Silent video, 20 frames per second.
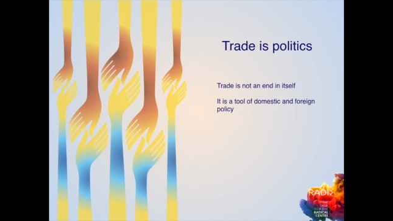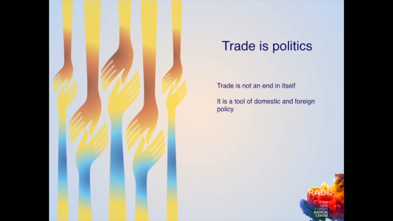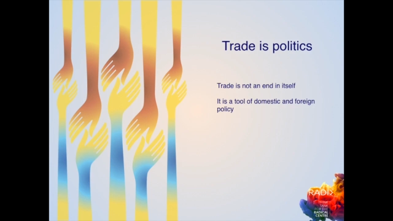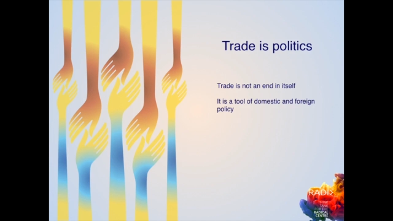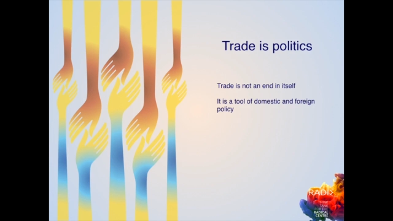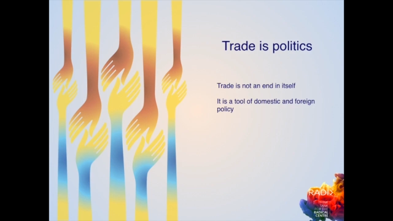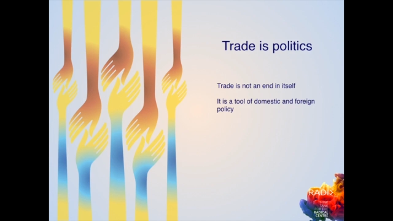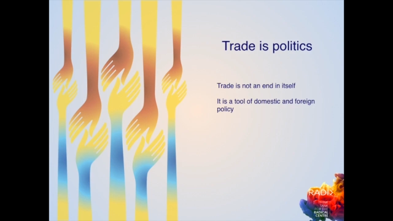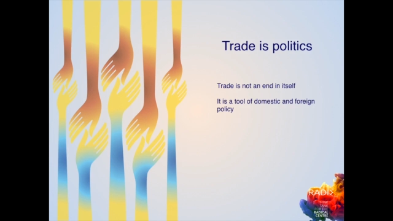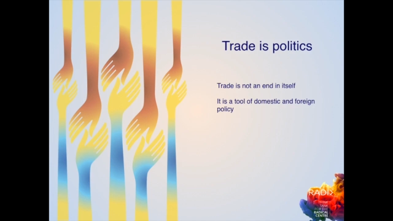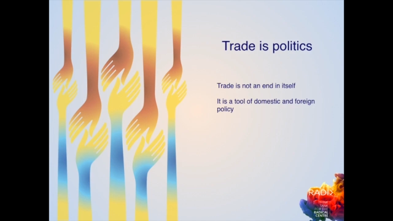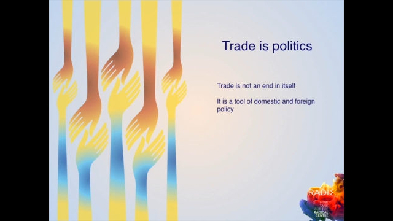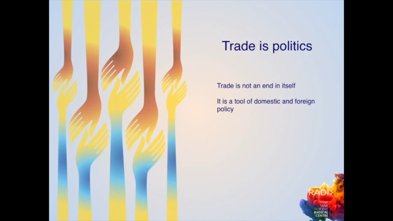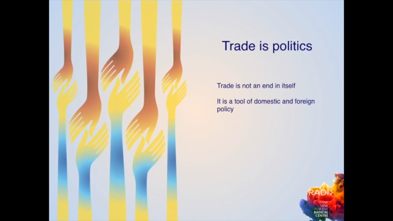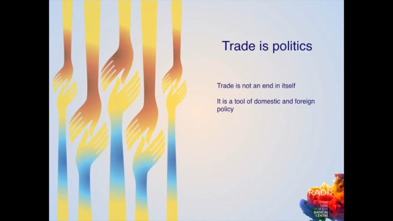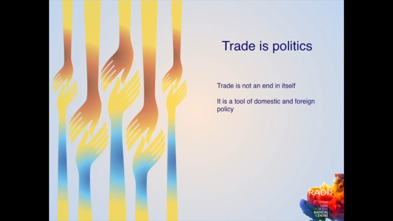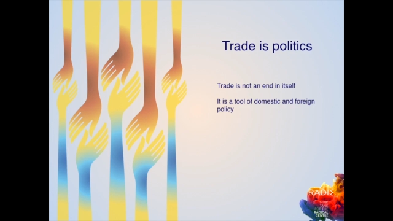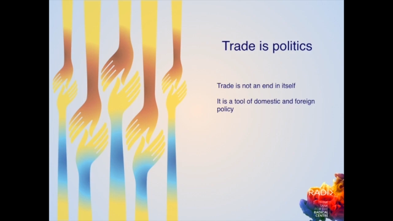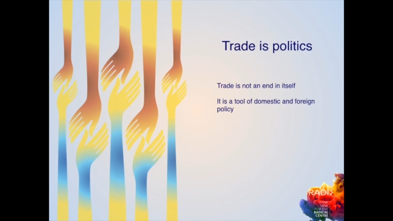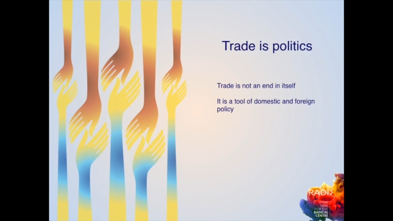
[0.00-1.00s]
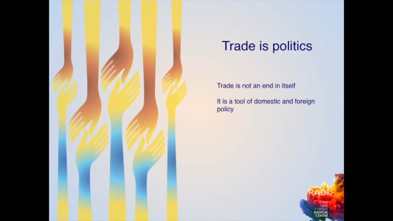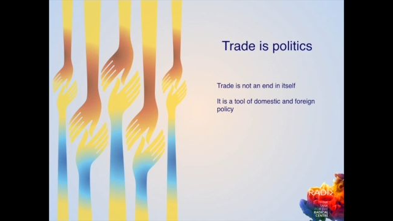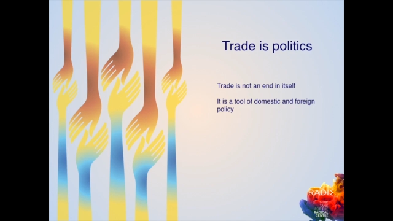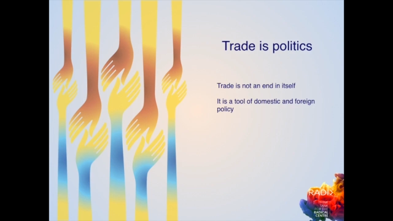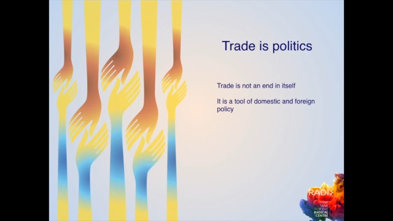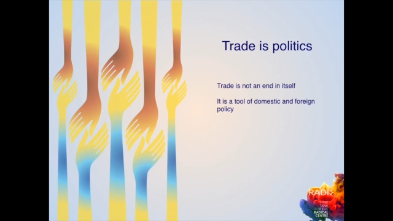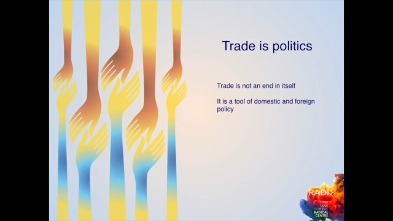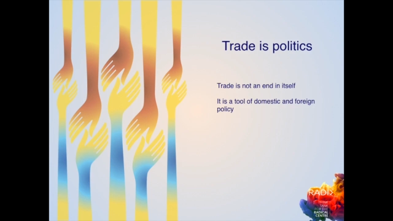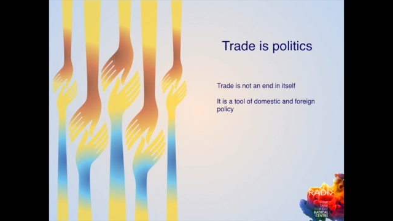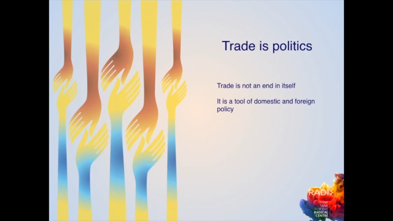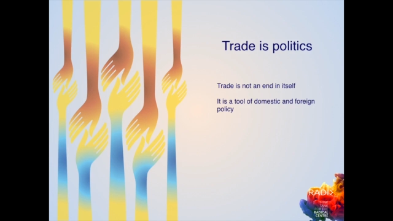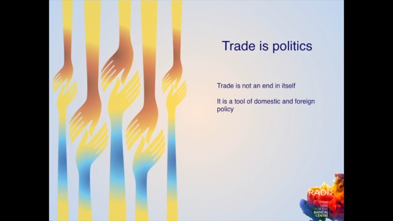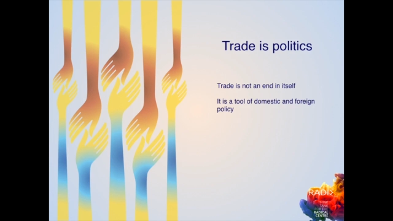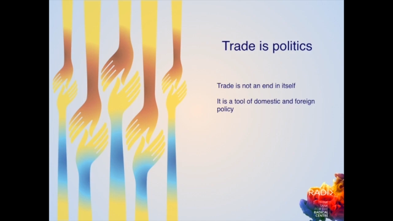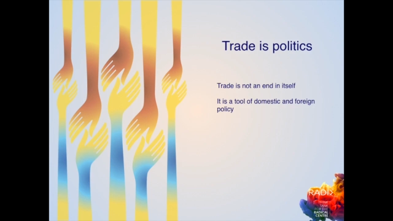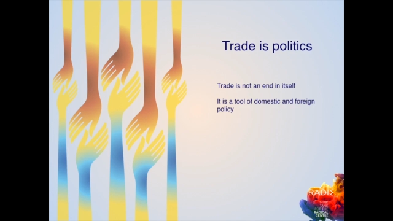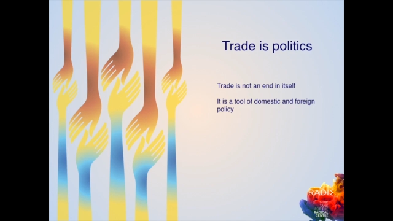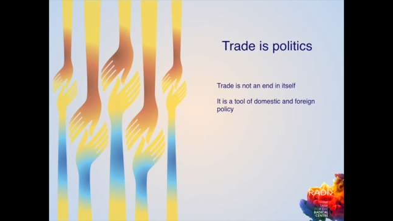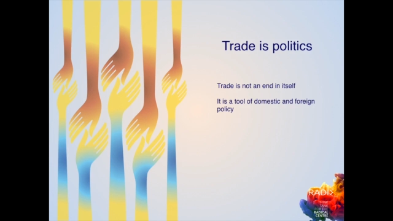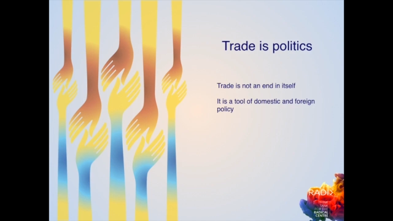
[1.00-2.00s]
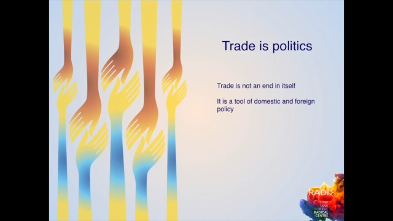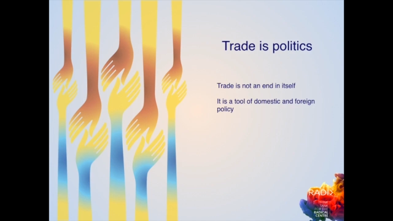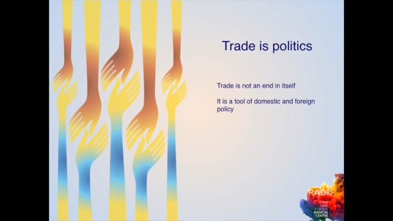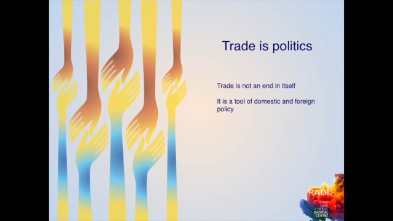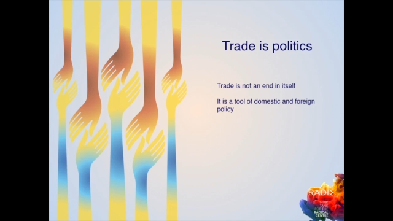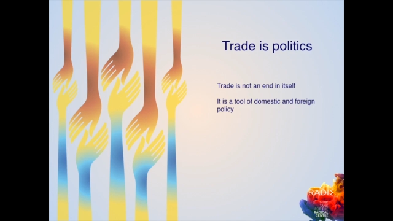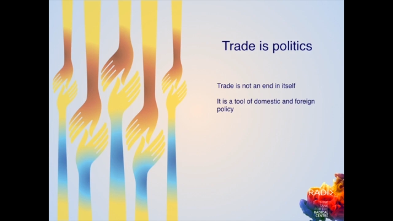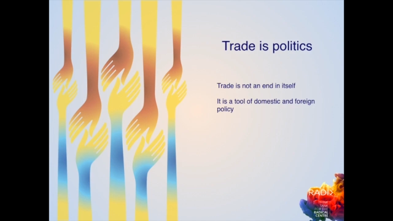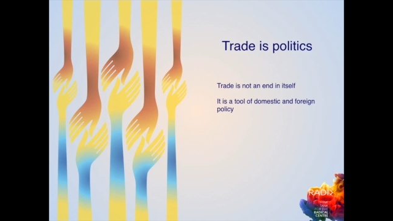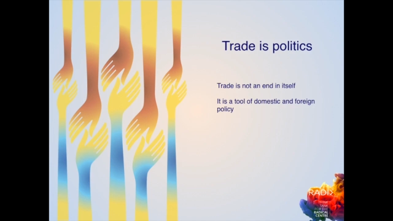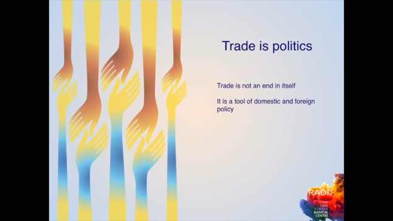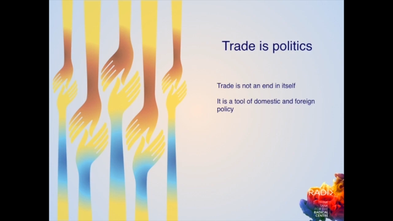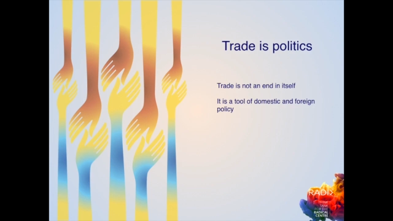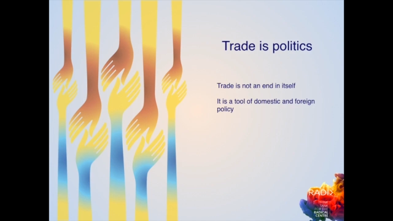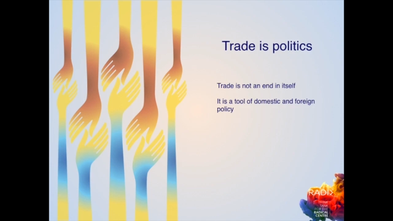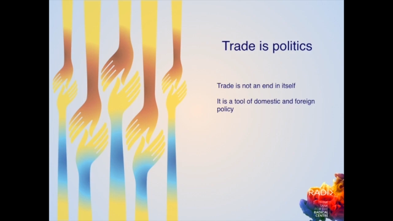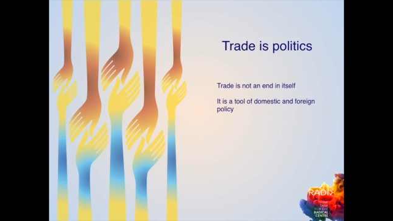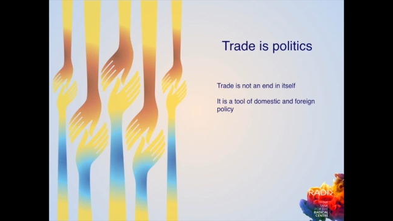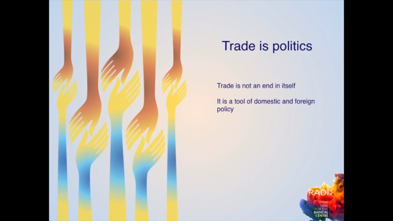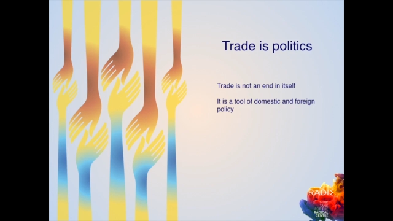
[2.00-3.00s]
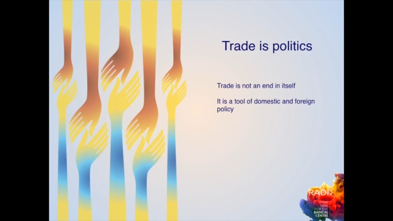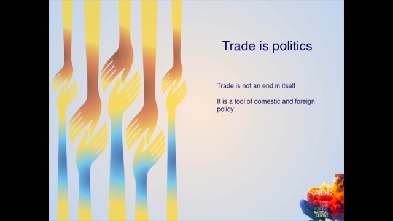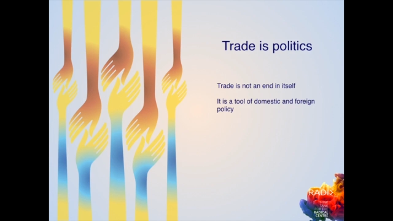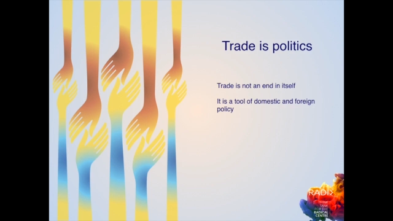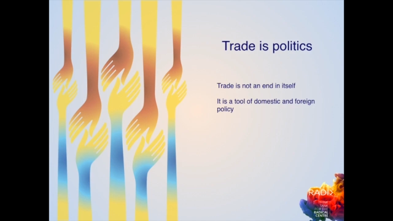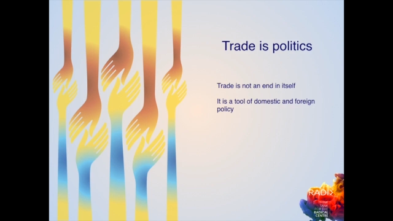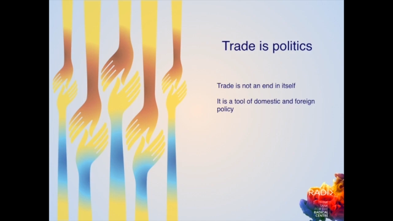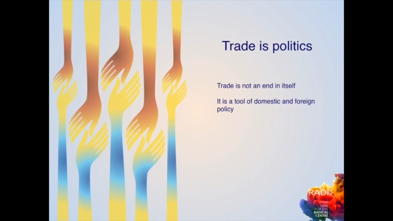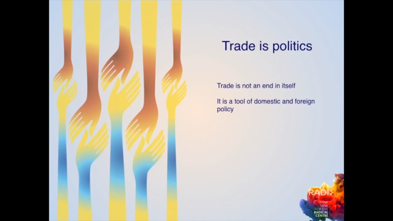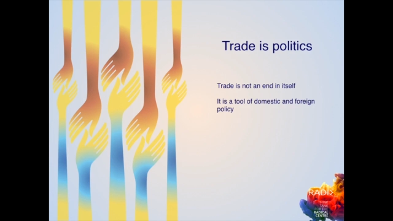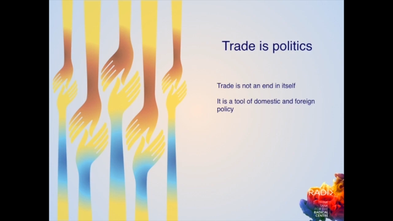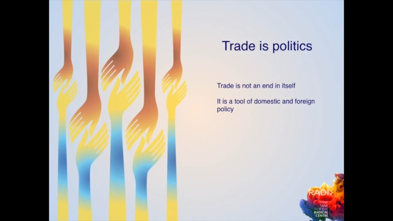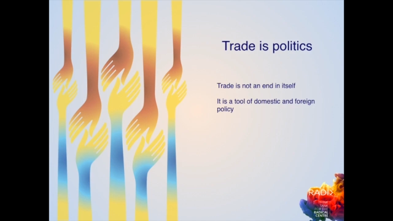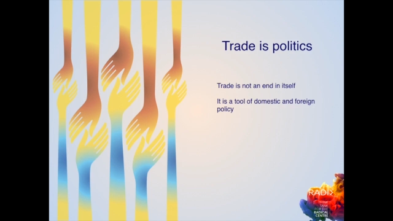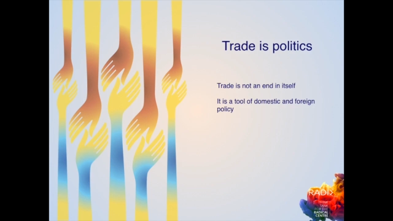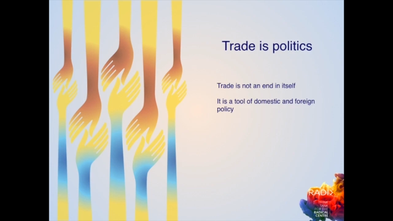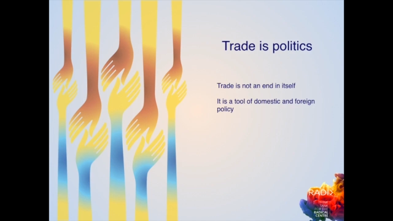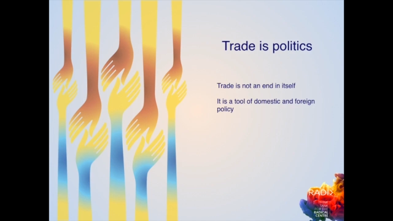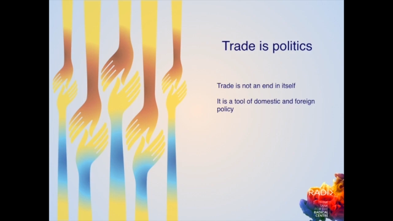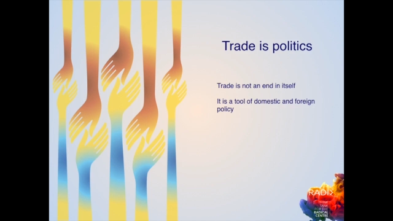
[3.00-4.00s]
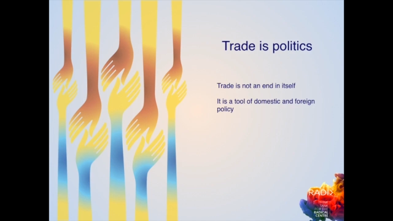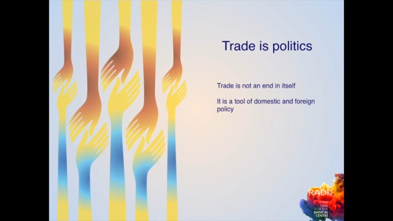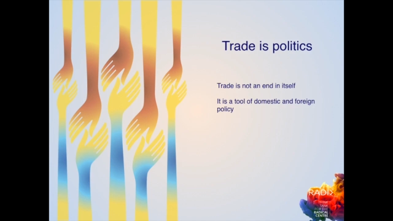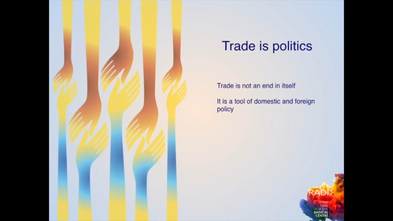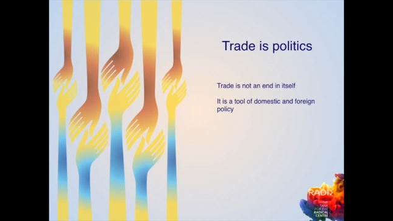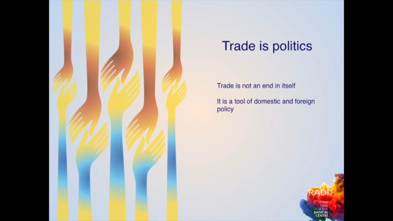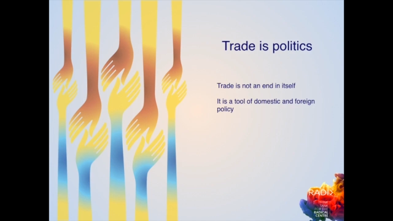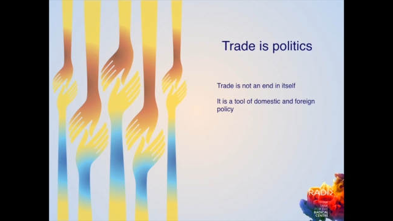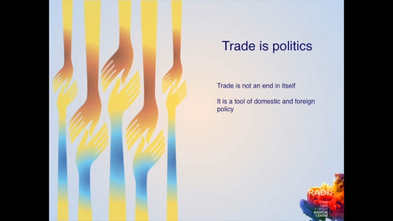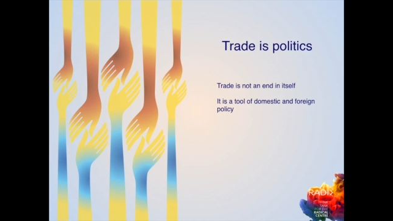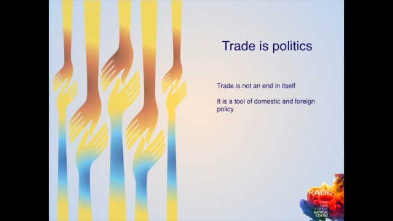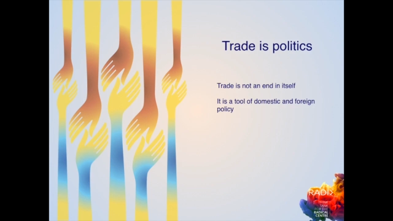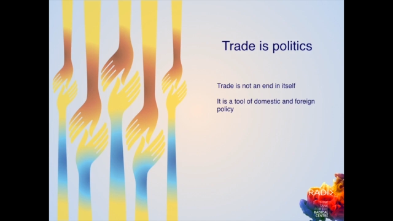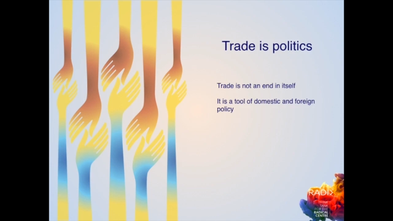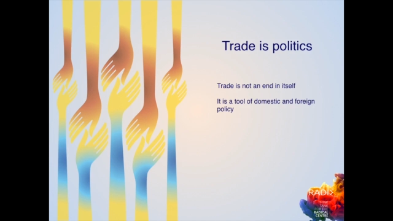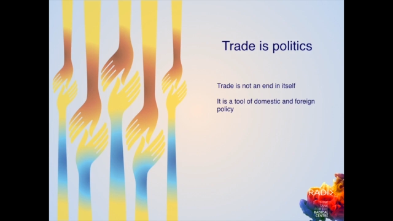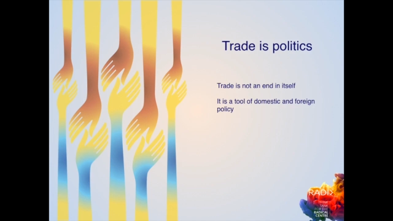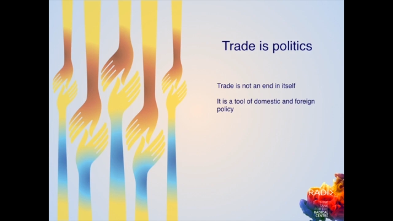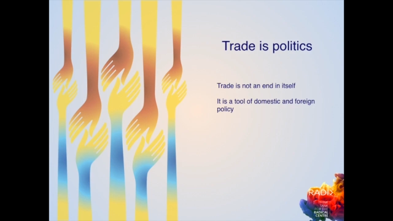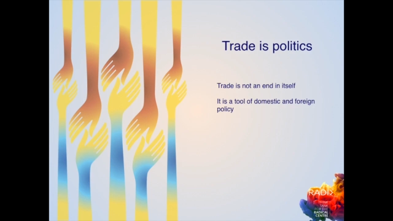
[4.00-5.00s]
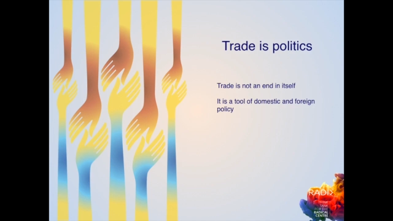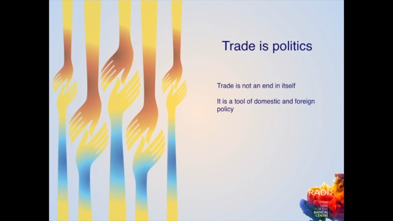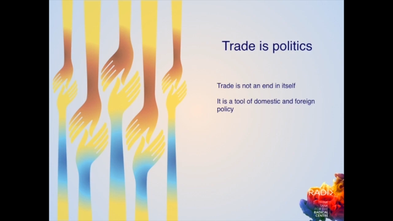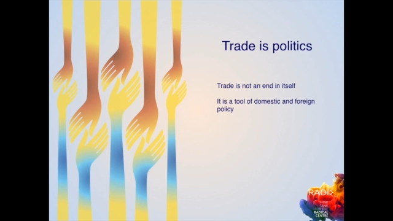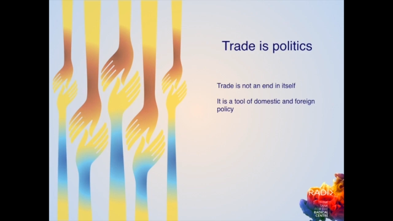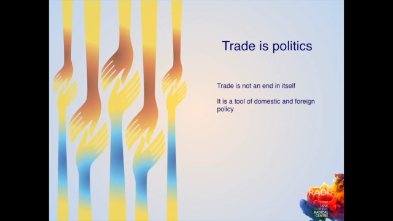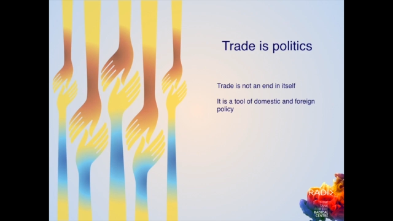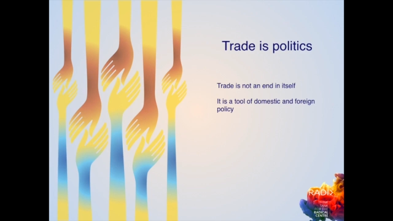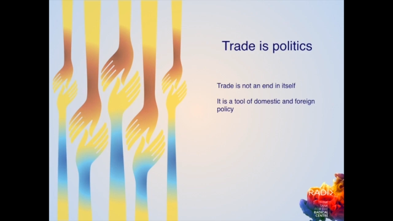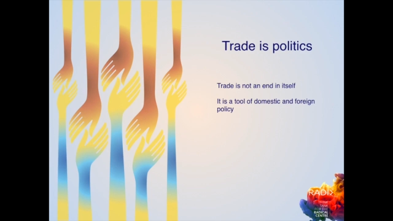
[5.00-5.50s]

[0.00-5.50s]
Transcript: Nobody's mouth can be seen.